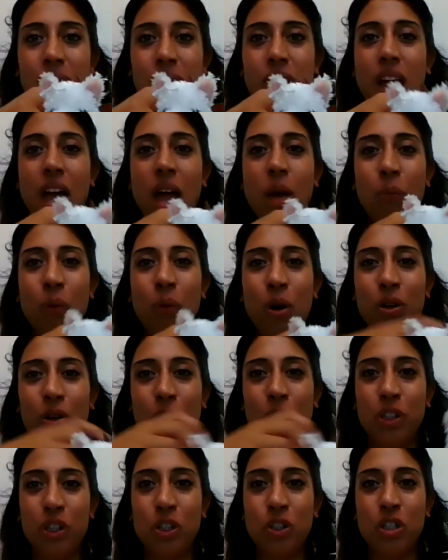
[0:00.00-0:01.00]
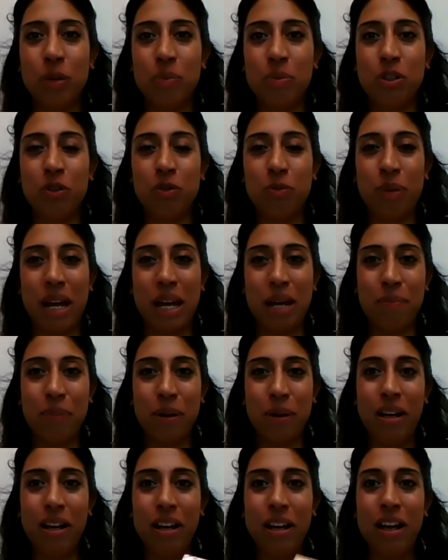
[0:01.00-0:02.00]
and one of the strips of
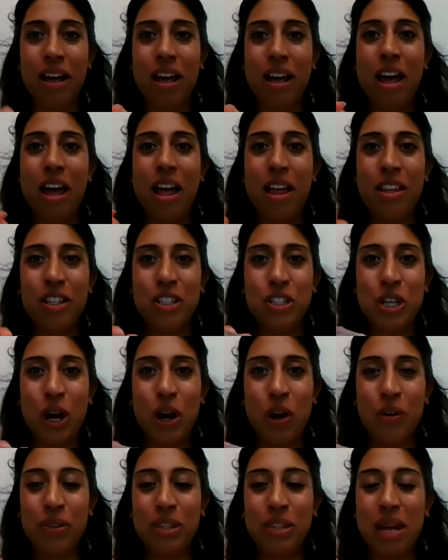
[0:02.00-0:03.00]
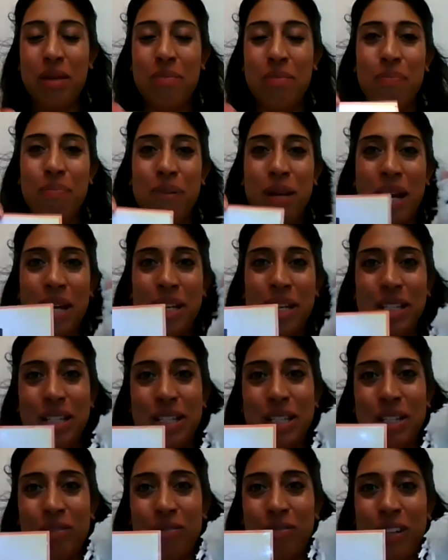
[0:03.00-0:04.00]
paper. The child then blends
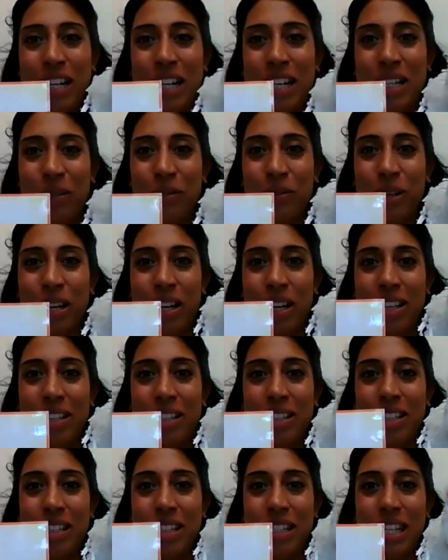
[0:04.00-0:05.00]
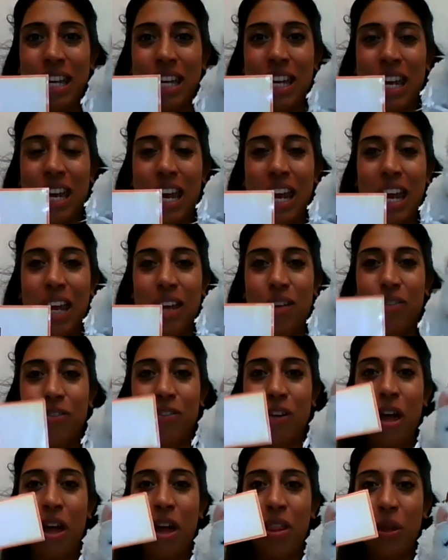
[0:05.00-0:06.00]
to read the word to see if
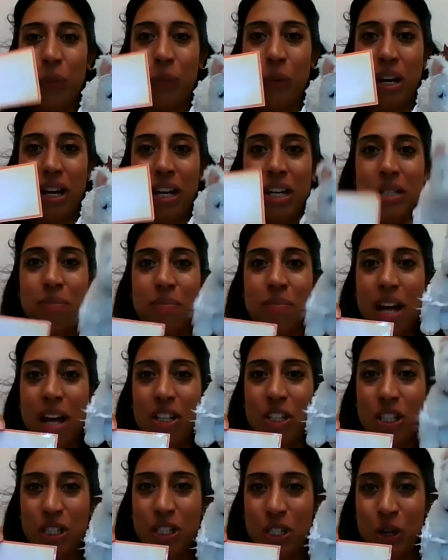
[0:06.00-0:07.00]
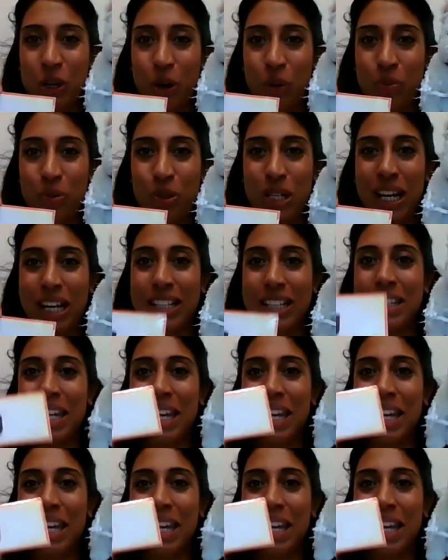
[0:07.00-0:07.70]
the word matches the object.